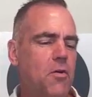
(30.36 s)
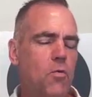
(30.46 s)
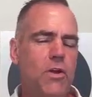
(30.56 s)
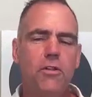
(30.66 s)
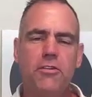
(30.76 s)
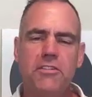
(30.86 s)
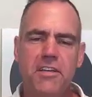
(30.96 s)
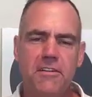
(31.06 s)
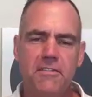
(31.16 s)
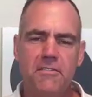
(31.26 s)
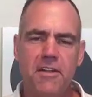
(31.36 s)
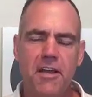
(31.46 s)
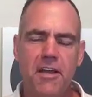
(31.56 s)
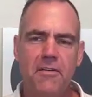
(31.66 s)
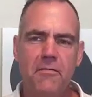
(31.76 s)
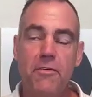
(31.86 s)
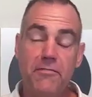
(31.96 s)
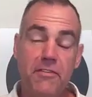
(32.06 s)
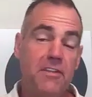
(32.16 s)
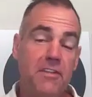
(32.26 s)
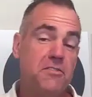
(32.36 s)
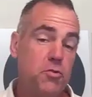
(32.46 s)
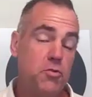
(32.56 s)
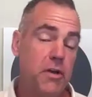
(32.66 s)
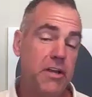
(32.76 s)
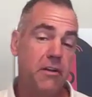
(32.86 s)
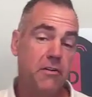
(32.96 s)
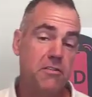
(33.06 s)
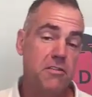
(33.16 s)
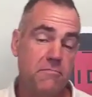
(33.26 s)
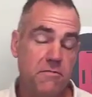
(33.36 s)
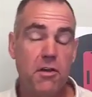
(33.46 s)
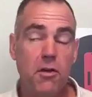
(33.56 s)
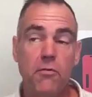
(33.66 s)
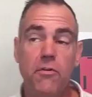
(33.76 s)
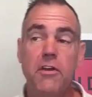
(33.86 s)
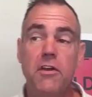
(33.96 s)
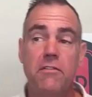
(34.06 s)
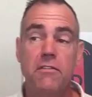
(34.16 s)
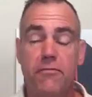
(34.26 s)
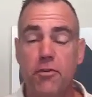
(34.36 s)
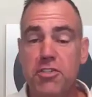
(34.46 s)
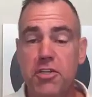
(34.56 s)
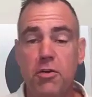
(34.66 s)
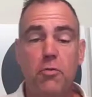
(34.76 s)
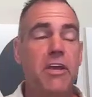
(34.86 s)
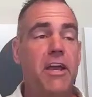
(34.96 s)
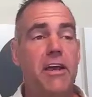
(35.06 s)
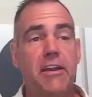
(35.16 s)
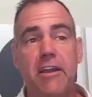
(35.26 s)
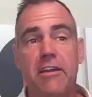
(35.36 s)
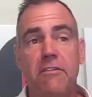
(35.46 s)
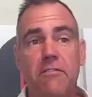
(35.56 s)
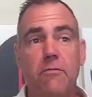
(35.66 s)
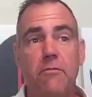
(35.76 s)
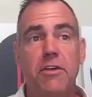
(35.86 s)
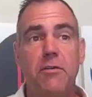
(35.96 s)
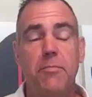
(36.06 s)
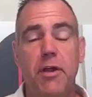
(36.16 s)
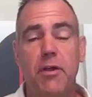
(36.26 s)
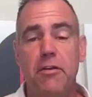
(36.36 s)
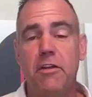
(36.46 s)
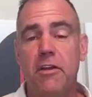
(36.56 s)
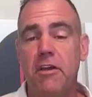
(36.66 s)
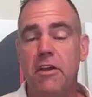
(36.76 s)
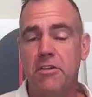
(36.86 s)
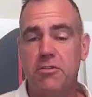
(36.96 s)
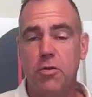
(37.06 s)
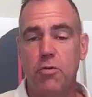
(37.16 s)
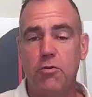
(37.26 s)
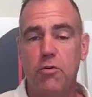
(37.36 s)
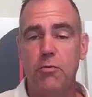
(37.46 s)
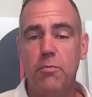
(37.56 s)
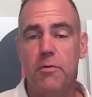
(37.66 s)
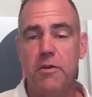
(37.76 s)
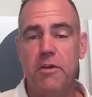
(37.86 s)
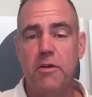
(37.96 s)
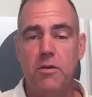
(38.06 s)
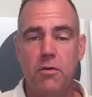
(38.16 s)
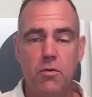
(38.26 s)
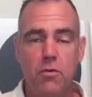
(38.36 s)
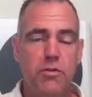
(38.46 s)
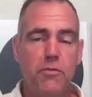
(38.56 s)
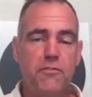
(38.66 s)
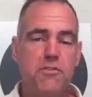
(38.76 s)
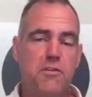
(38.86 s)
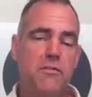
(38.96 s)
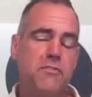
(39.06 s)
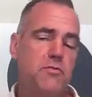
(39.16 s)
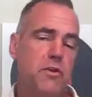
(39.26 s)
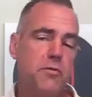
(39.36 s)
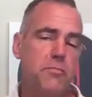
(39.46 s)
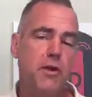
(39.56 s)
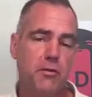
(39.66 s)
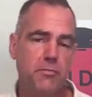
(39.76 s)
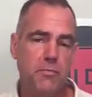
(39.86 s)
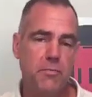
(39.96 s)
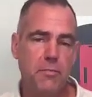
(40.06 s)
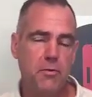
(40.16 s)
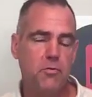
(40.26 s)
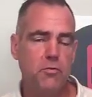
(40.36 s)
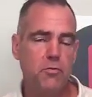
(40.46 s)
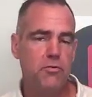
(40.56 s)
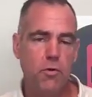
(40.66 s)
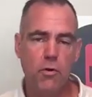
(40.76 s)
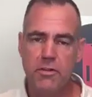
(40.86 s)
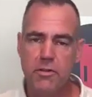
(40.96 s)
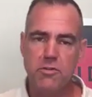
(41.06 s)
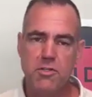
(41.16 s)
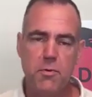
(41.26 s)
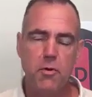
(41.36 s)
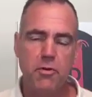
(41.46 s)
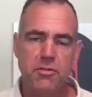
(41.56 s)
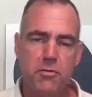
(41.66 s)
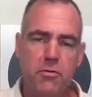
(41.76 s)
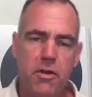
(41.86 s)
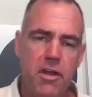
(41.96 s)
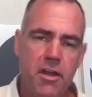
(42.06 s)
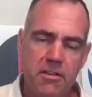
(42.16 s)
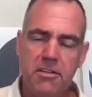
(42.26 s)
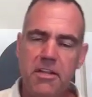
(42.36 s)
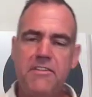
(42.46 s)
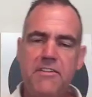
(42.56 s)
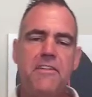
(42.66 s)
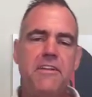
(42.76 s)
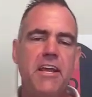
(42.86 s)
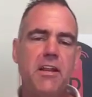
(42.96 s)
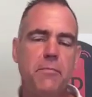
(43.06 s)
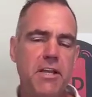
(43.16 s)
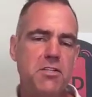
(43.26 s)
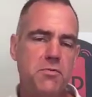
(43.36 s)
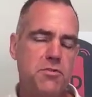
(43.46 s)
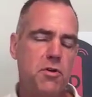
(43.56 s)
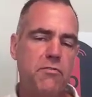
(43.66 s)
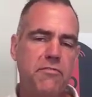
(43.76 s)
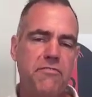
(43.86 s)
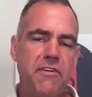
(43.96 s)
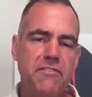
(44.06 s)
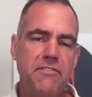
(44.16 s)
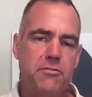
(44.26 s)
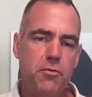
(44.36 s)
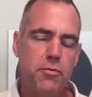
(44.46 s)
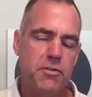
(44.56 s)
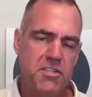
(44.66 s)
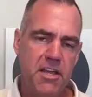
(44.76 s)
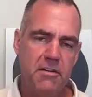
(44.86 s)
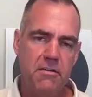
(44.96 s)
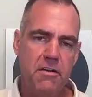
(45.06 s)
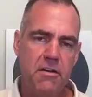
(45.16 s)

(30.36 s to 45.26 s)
We've done this 2 straight years. So the first year we compared a control group who were due for service. We compared them to people who were enrolled and were spoken to. The lift on the database was over 52%.